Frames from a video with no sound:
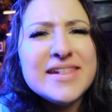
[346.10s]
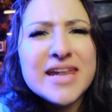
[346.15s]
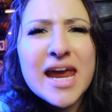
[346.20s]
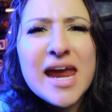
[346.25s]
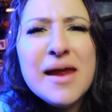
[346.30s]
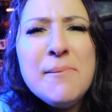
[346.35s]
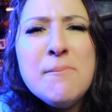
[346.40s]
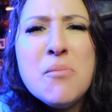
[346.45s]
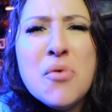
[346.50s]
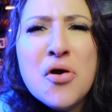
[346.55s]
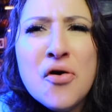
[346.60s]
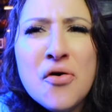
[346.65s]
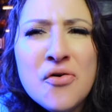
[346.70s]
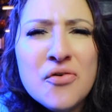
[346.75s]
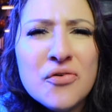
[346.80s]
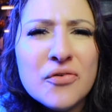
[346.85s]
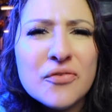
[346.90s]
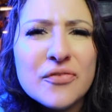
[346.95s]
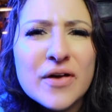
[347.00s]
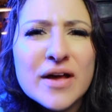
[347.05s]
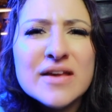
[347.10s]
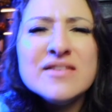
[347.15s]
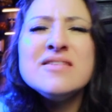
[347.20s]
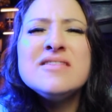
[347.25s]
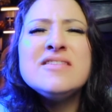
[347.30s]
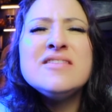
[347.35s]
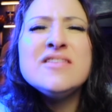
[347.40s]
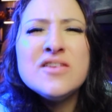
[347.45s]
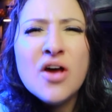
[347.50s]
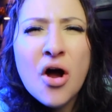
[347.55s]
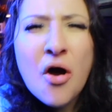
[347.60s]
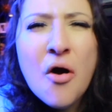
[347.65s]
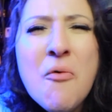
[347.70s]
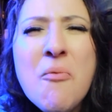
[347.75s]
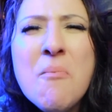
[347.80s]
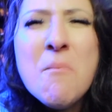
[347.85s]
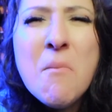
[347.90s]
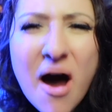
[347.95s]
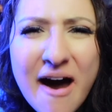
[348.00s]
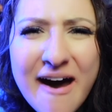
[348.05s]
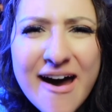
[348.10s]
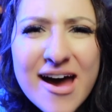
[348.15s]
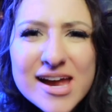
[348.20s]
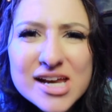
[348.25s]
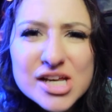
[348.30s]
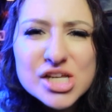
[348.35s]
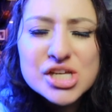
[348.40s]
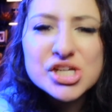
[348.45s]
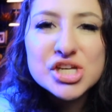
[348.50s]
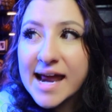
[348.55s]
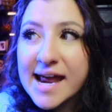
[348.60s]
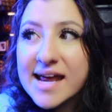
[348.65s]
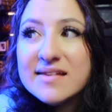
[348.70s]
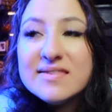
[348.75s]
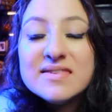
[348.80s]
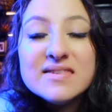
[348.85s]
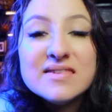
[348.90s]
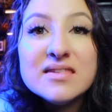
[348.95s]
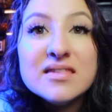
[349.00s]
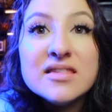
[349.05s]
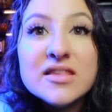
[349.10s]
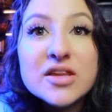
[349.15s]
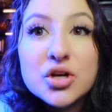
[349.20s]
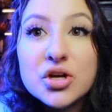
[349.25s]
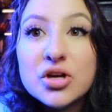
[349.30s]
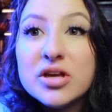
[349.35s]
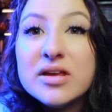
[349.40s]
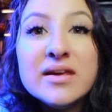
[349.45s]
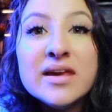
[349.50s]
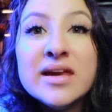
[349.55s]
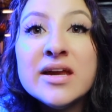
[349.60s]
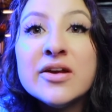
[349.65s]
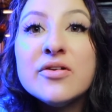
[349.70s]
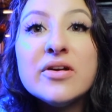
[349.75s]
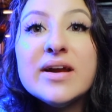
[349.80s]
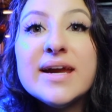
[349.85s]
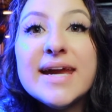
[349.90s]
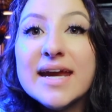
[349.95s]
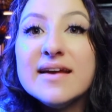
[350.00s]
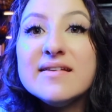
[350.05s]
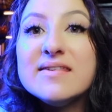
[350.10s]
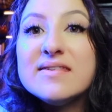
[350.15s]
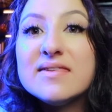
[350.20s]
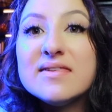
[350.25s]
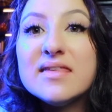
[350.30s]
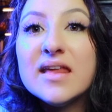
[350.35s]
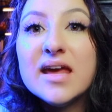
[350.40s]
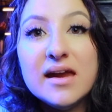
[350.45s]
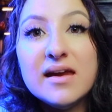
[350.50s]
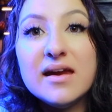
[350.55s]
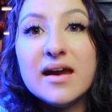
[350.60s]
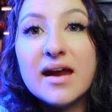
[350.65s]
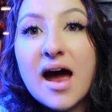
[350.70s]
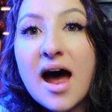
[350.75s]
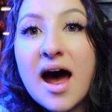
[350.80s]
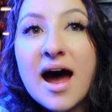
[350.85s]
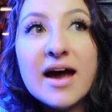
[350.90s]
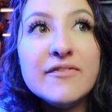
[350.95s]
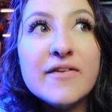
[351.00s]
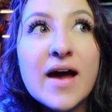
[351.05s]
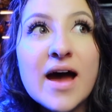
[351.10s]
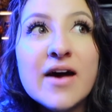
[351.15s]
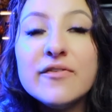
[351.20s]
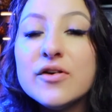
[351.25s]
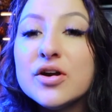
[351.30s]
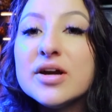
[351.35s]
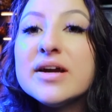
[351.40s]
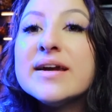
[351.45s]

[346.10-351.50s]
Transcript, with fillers: they move so much. It's the eeriest thing I've ever